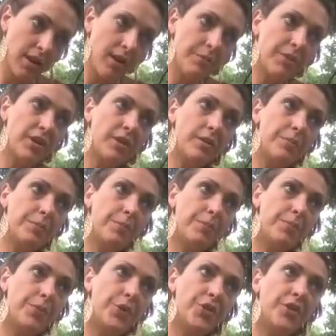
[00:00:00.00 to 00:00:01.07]
I'm gonna
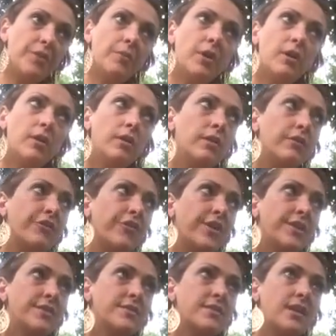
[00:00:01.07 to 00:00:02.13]
put them all
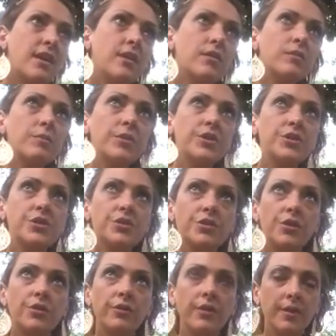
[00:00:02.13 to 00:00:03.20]
face down but
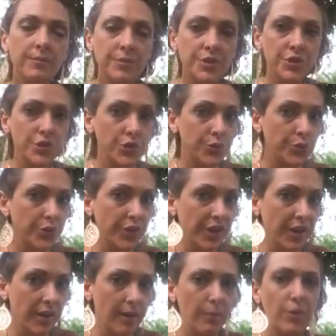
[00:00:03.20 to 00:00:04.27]
show them to the
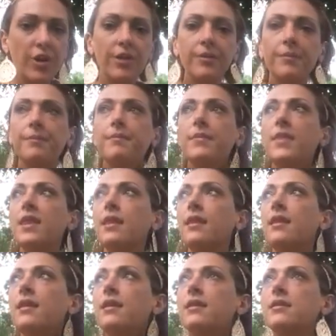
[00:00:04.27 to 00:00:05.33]
camera.
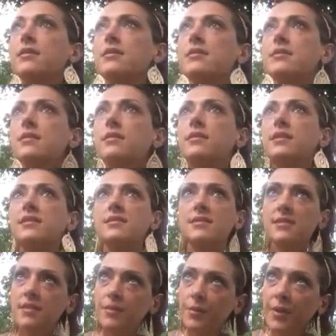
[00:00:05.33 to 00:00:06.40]
So let's
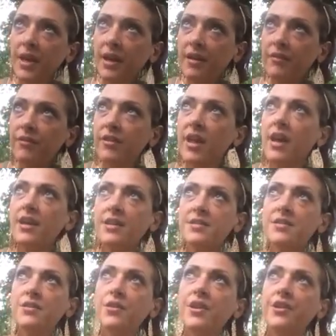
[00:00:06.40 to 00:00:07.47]
see what we have. The
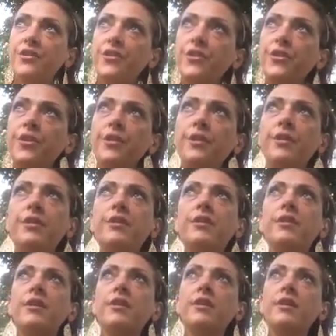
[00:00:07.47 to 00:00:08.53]
highest and greatest good
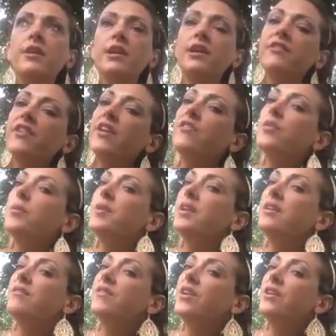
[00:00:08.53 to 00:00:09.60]
of everybody
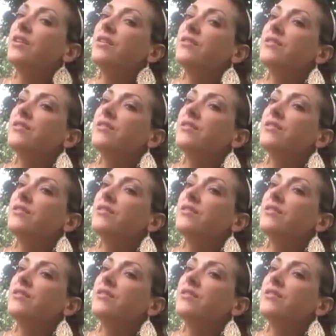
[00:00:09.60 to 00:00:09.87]
involved.